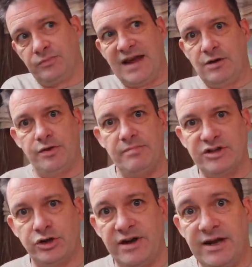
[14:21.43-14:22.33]
How they
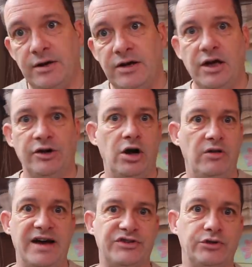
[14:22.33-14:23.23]
measure it and all
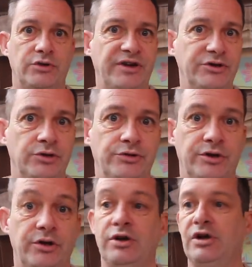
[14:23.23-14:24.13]
that stuff, I don't
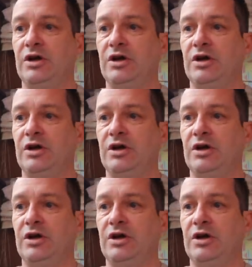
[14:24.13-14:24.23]
know.